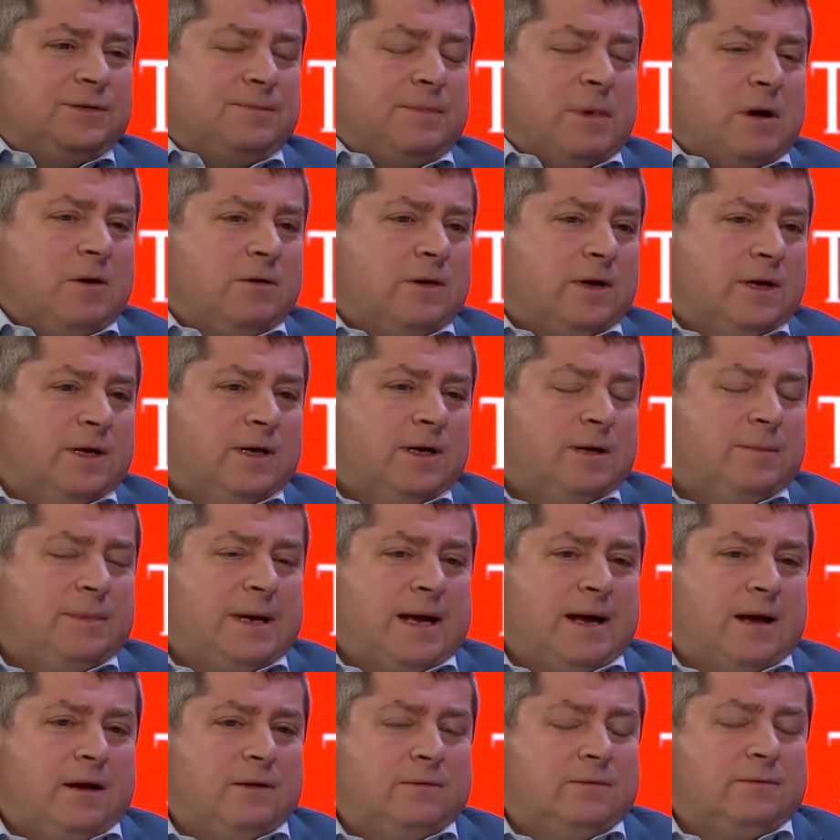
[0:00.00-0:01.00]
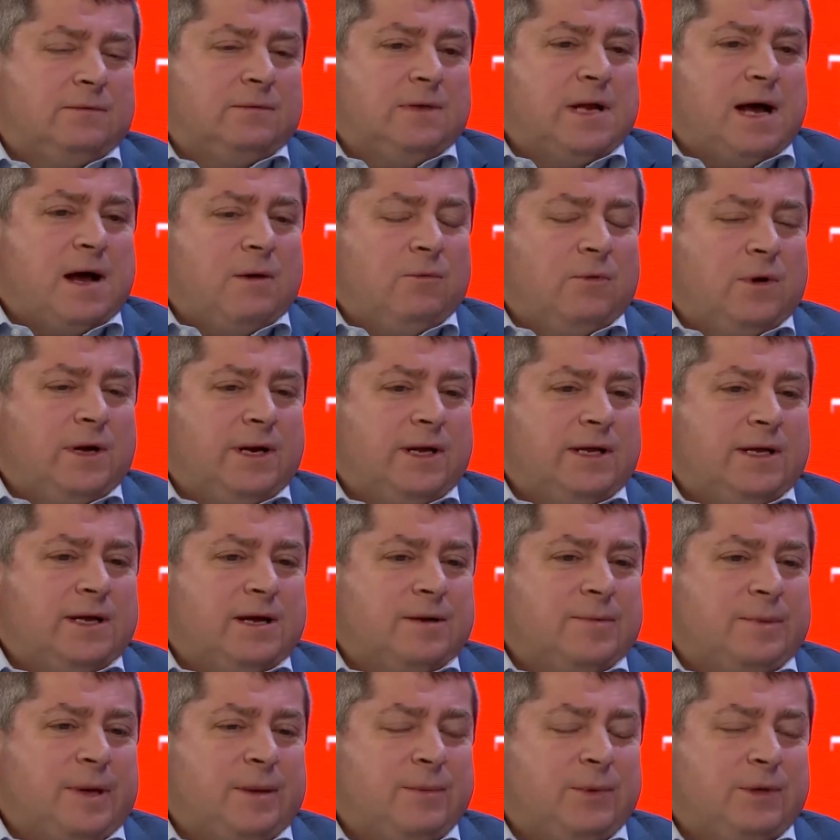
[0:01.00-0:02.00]
spoken about not wanting
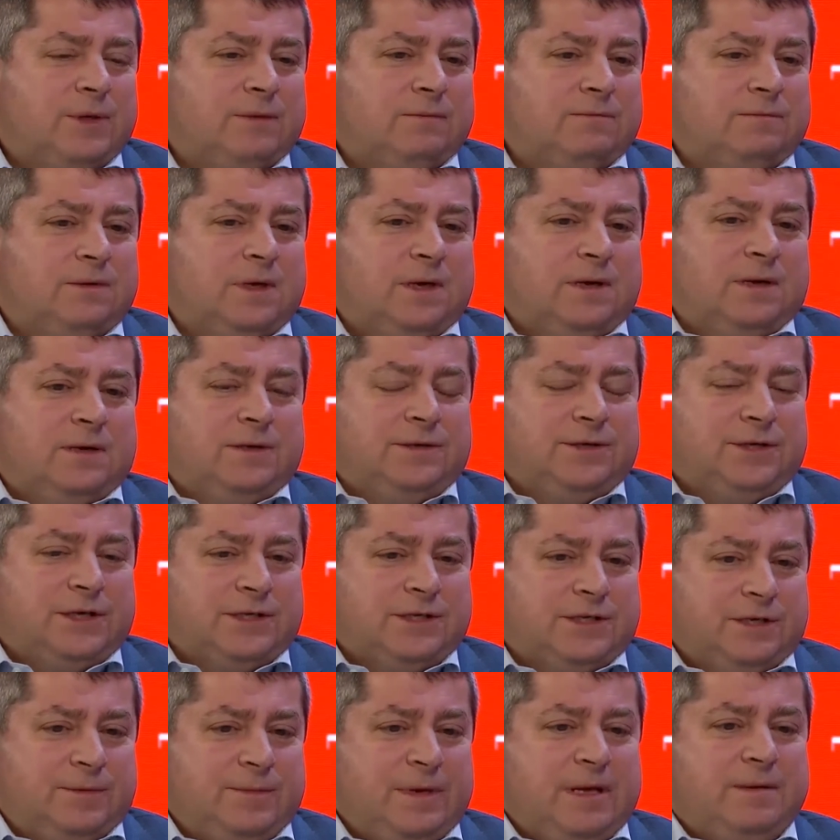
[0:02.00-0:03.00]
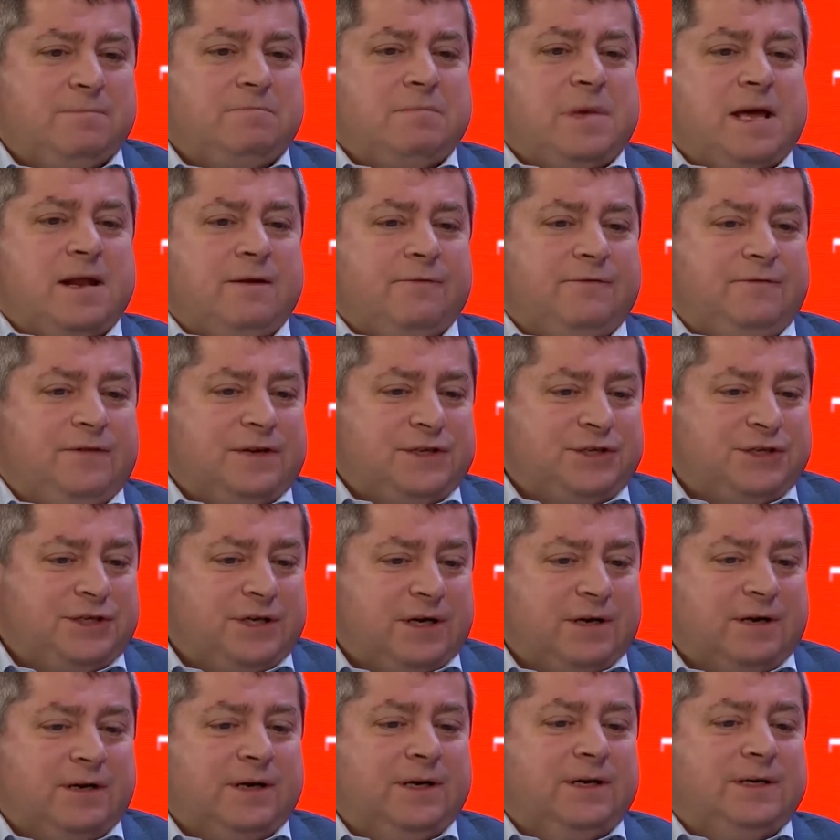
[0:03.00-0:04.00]
young people just to be
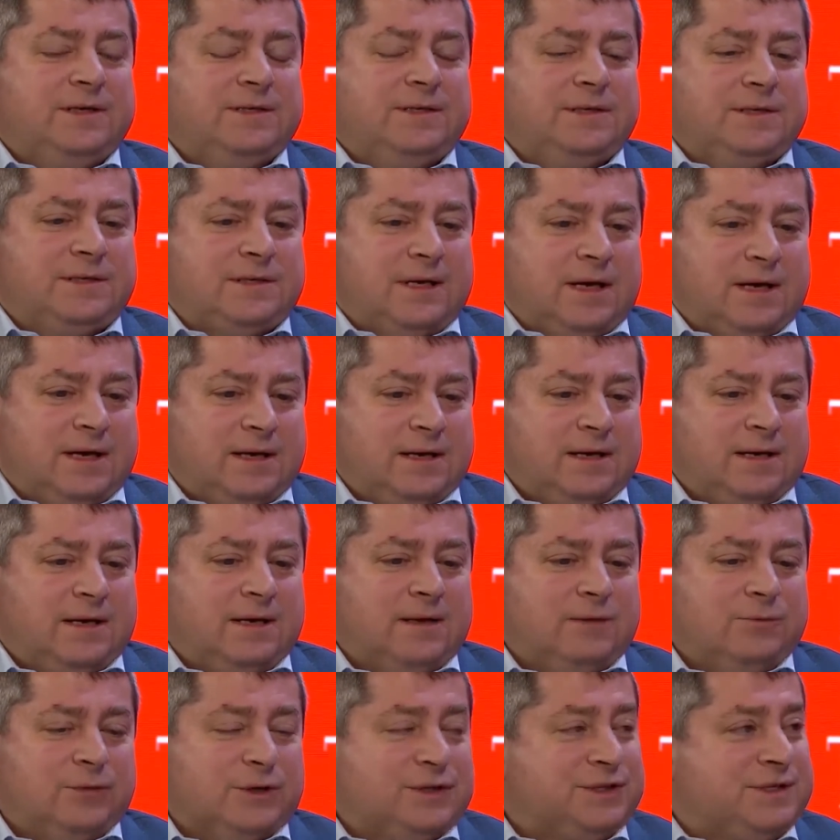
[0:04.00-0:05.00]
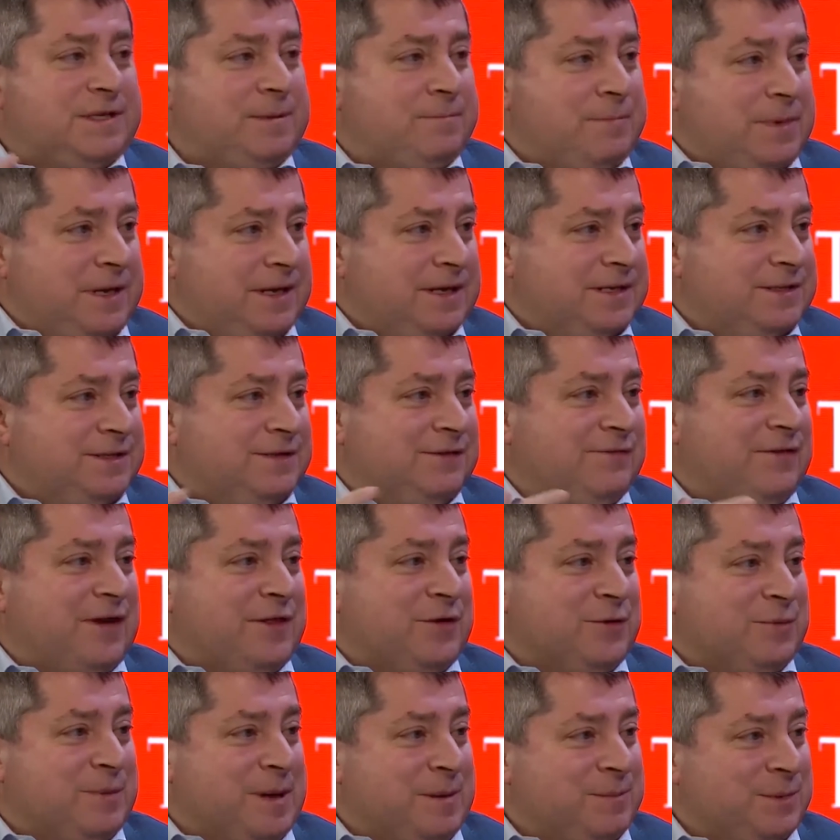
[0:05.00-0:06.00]
beneficiaries, recipients of
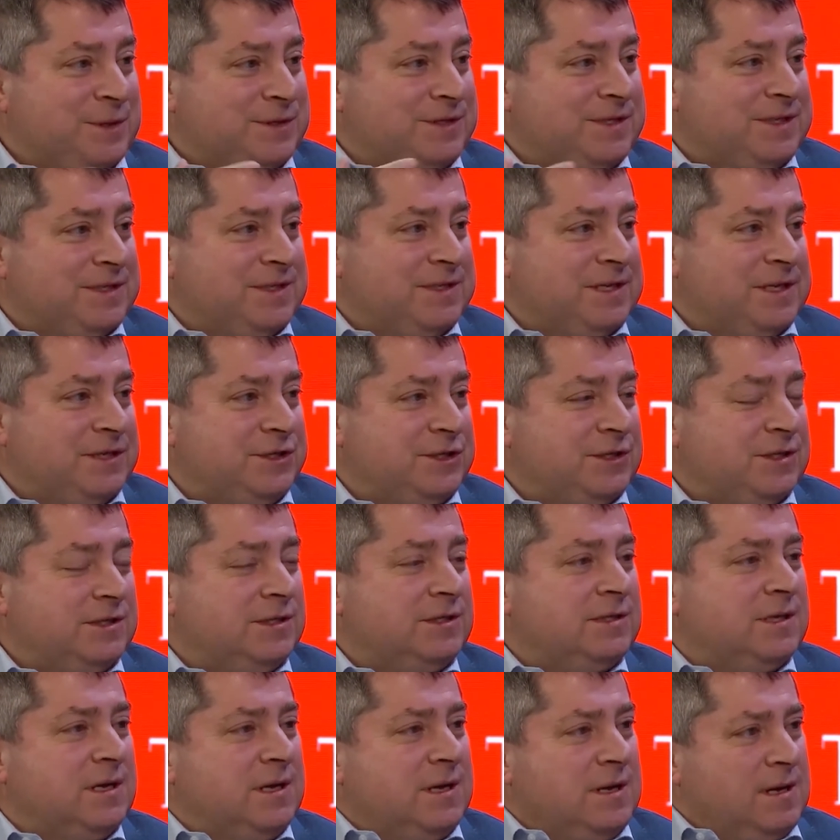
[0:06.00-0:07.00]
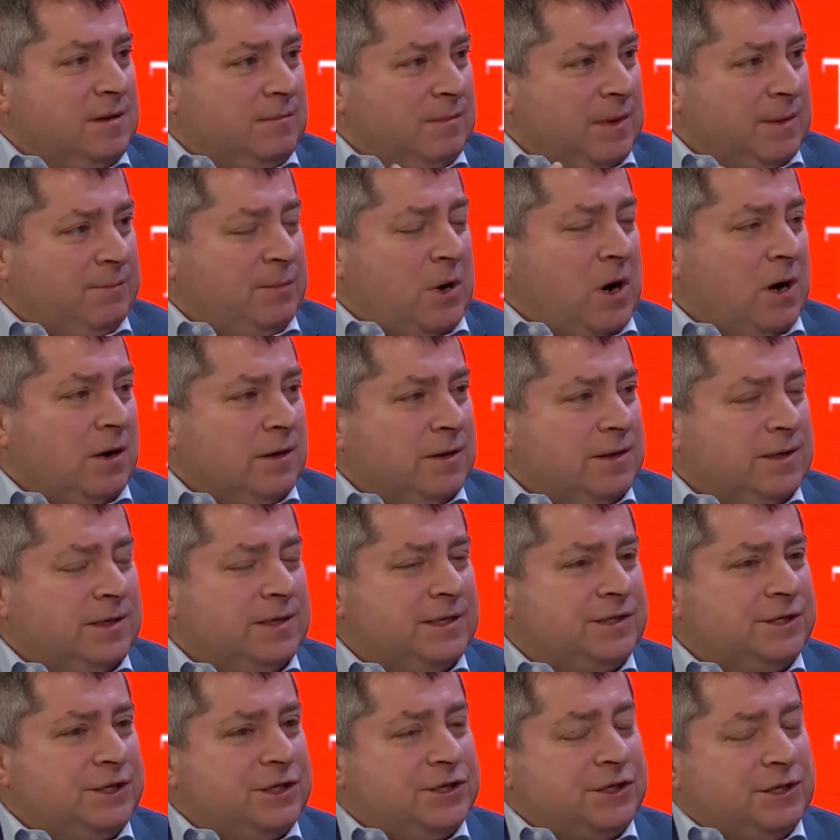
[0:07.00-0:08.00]
other people's decisions, but part of the
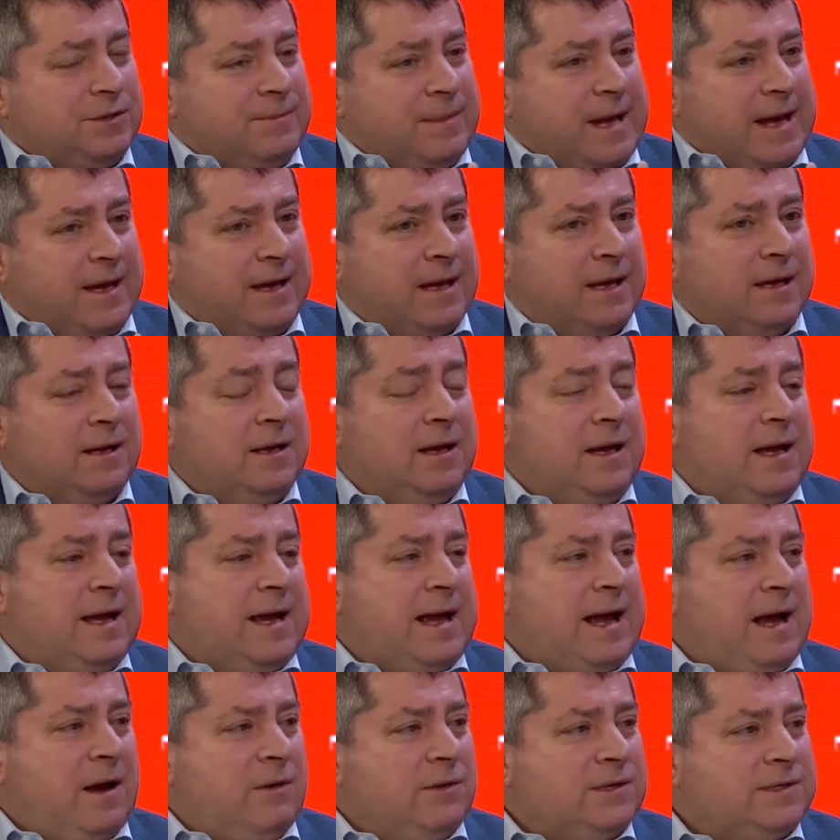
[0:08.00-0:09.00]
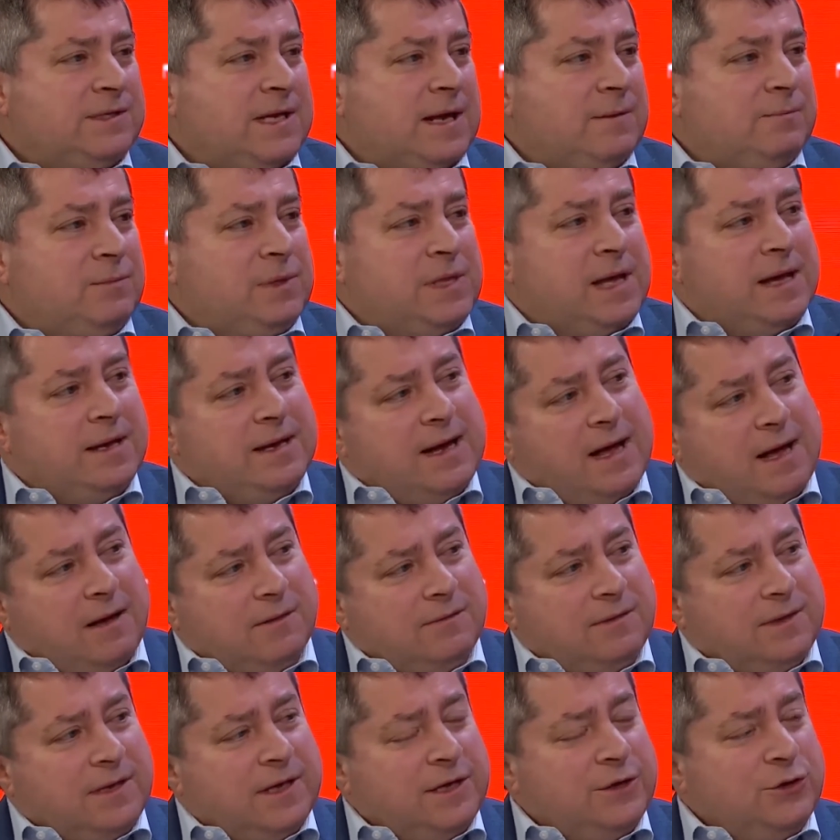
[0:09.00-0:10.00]
decision making. How has that played
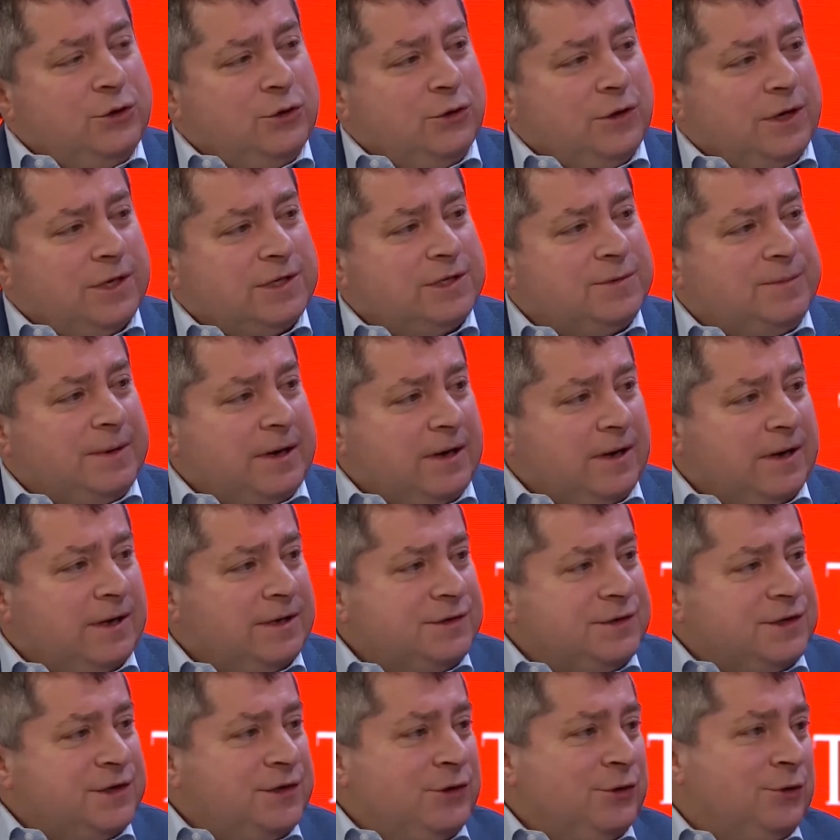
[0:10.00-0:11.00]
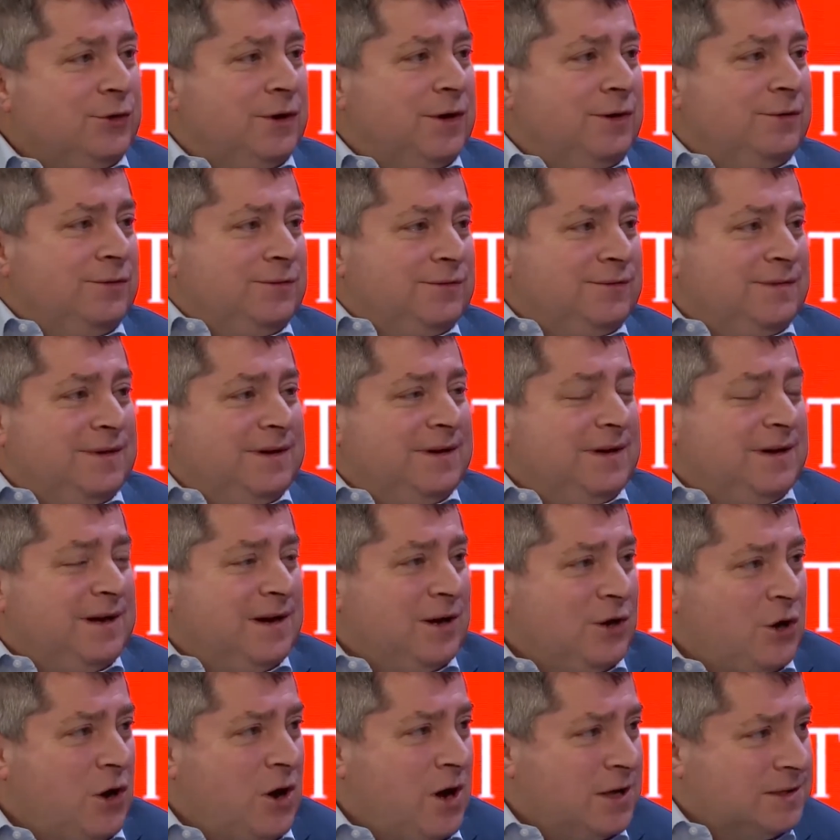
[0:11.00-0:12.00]
out in your experience, in your own
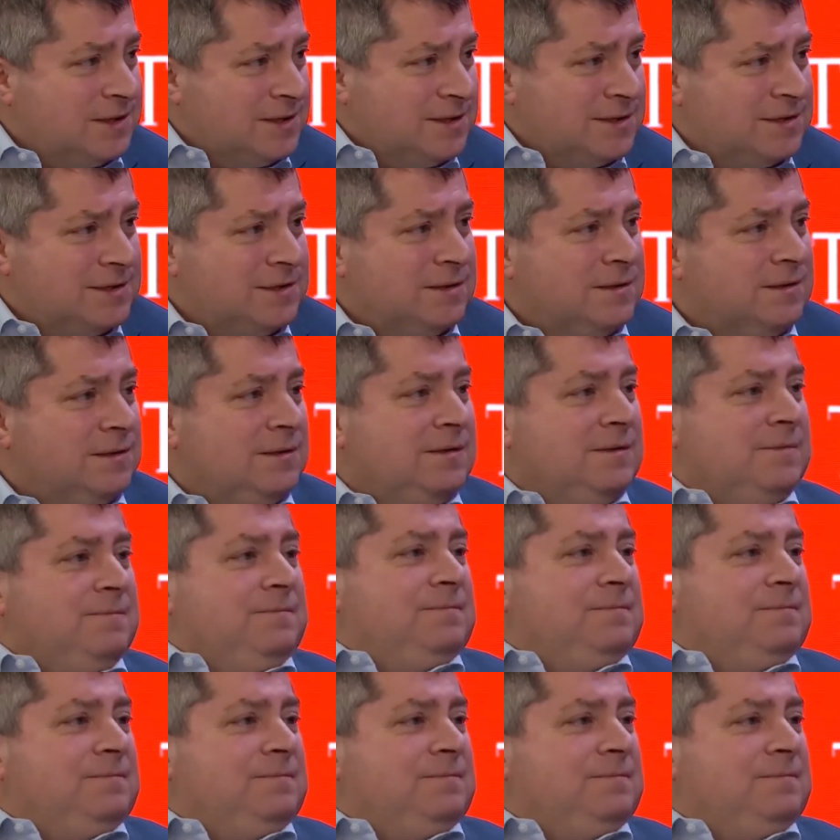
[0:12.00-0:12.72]
causes?